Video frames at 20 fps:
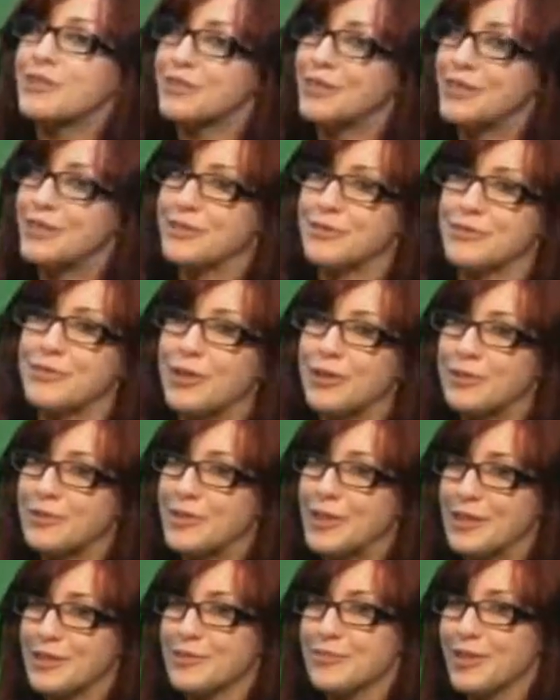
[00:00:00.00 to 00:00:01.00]
Congratulations
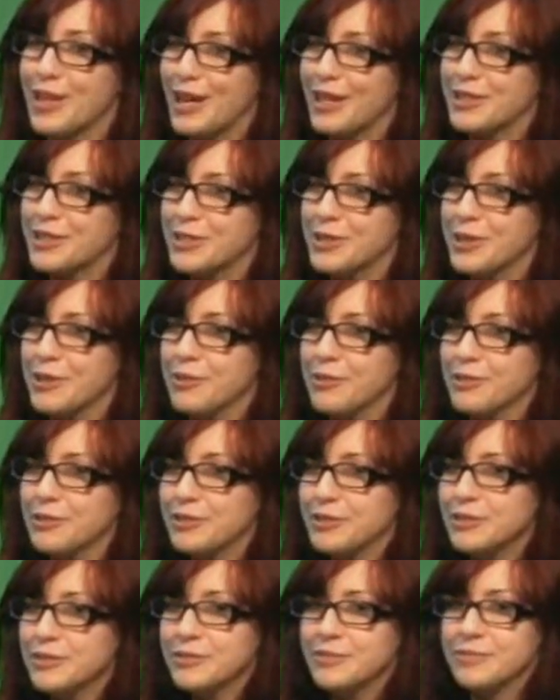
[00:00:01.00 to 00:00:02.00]
from UltraMantis Black
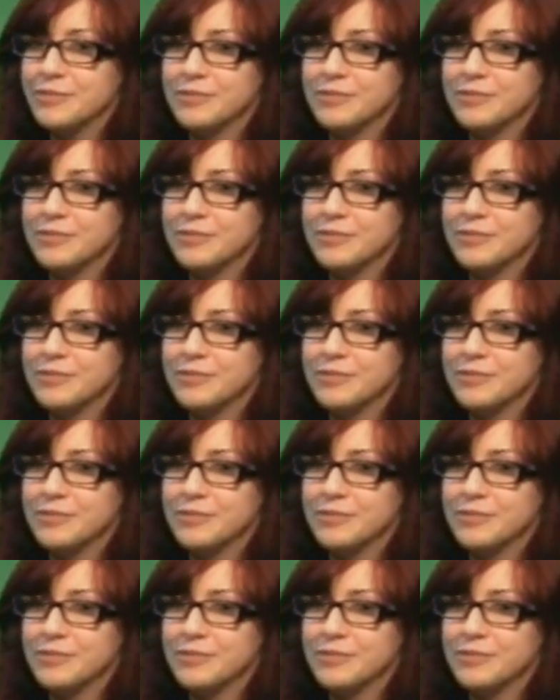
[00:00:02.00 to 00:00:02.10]
too.